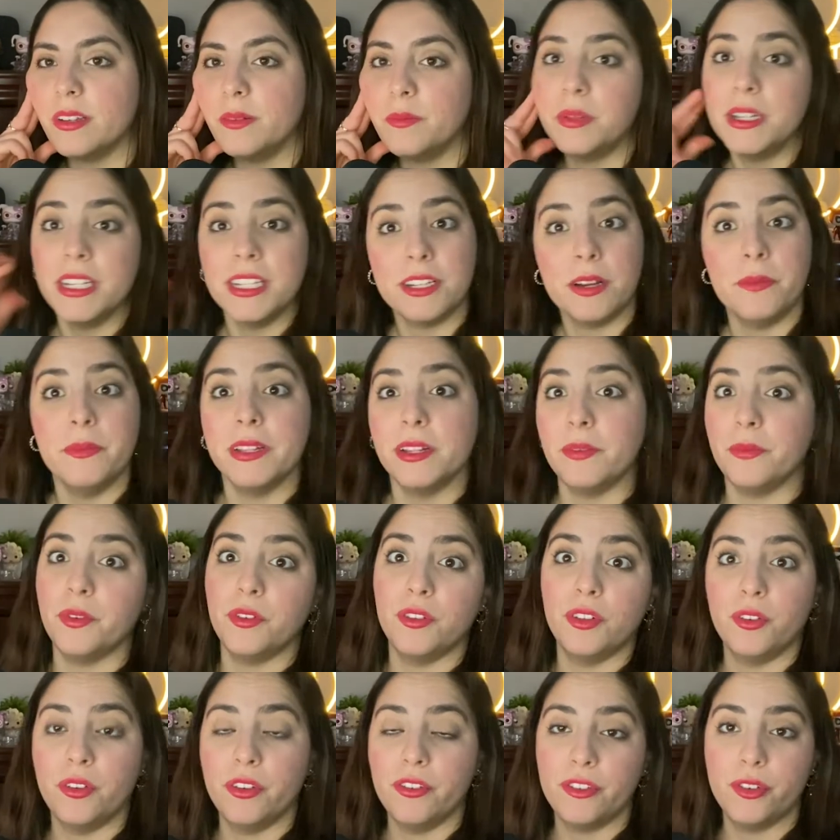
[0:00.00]
please comment down
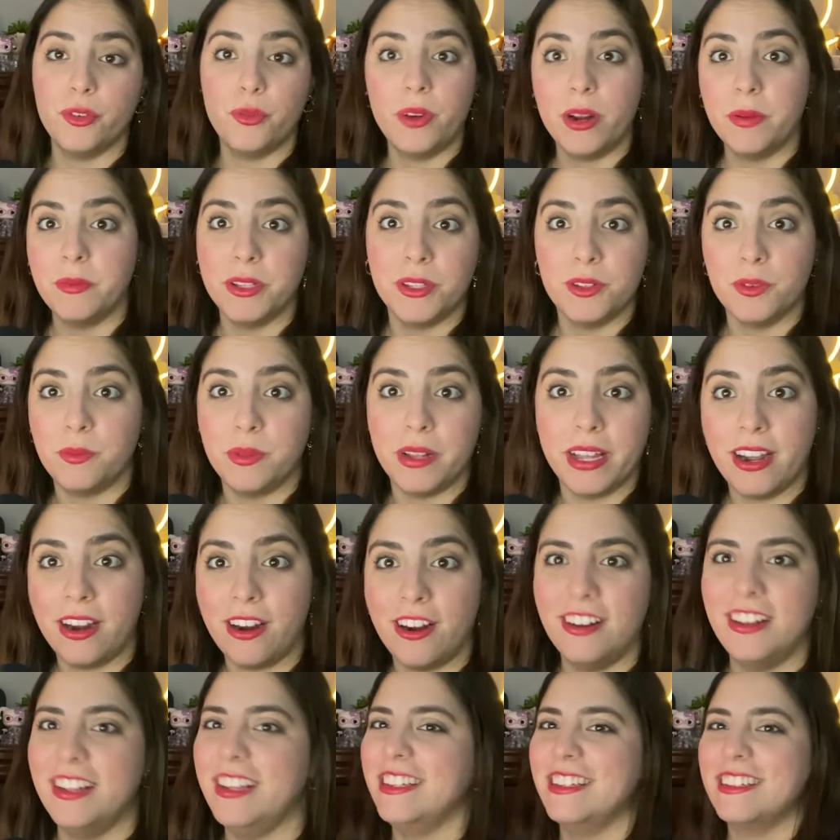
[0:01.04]
below if you want me to play
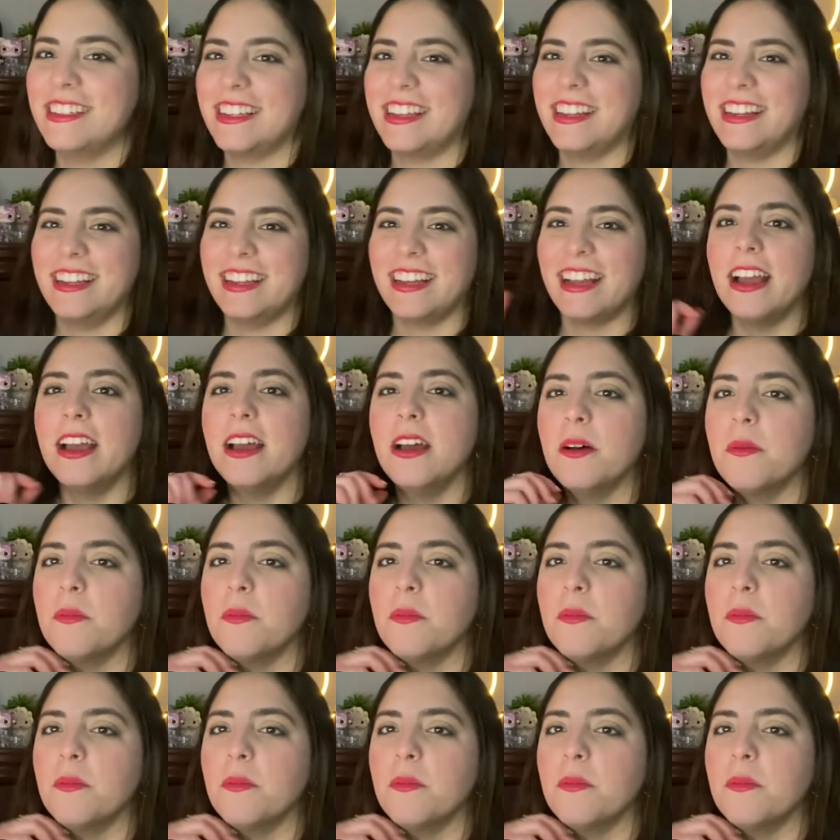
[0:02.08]
Harley. Just kidding.